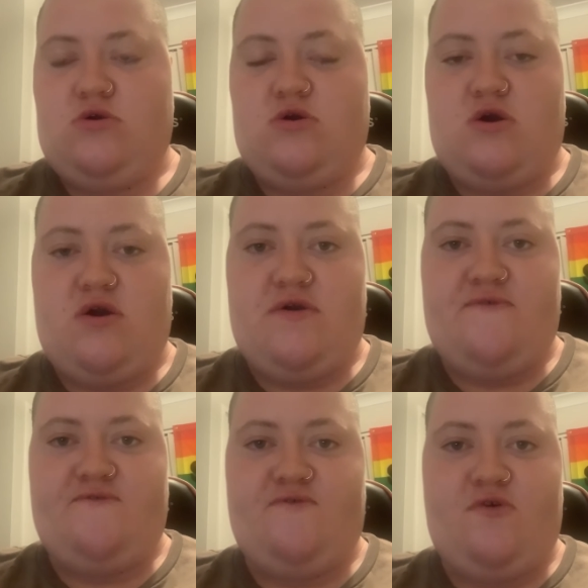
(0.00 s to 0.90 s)

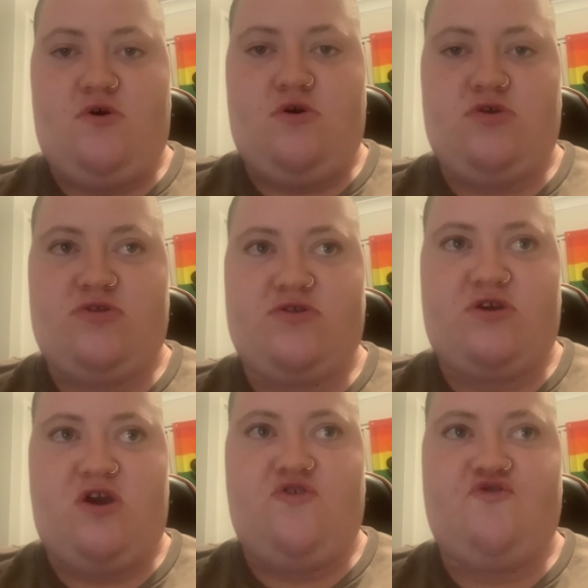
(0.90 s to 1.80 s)
I've got a
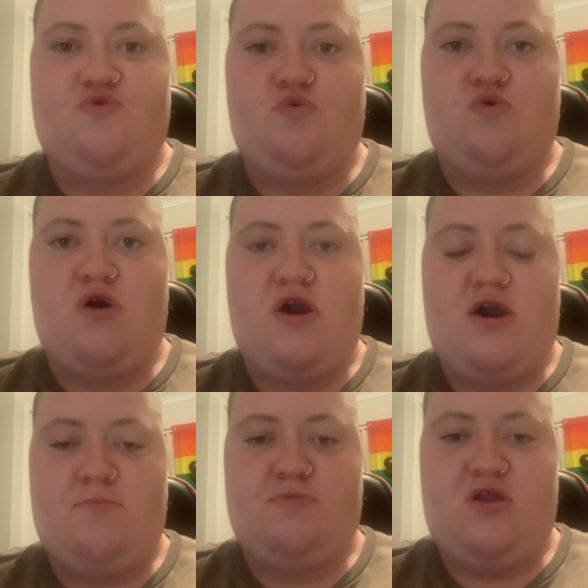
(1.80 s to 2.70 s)
schedule
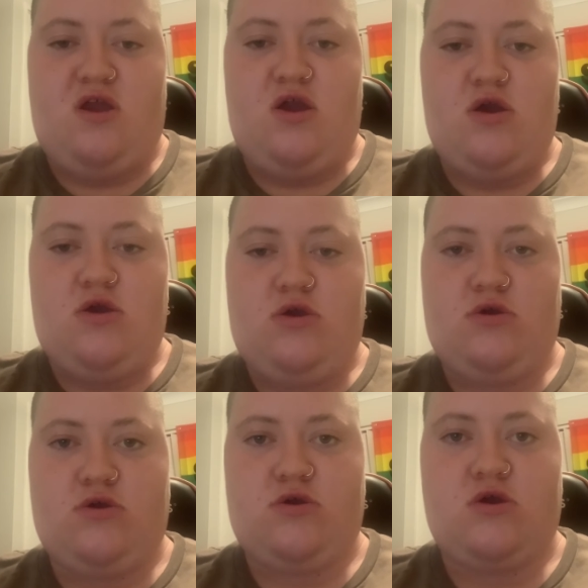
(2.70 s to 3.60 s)
happening,
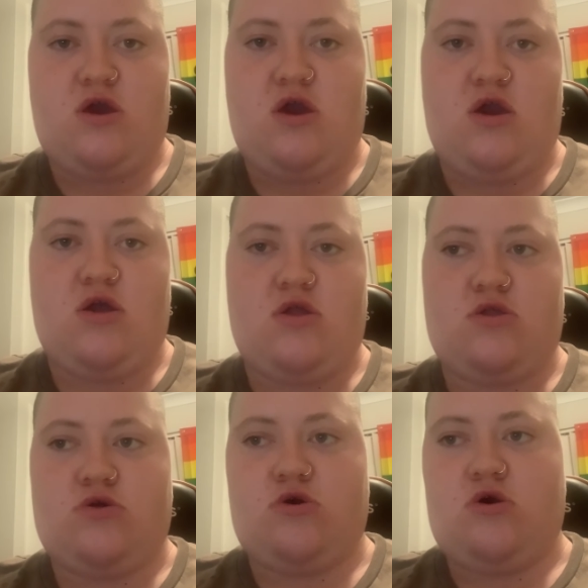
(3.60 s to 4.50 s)

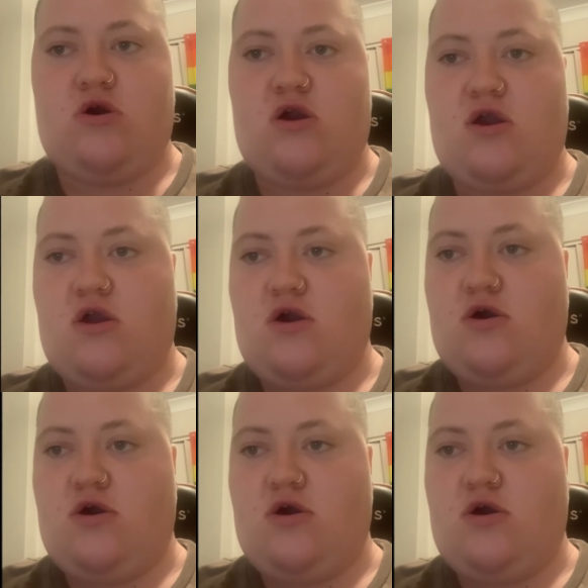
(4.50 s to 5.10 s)
and I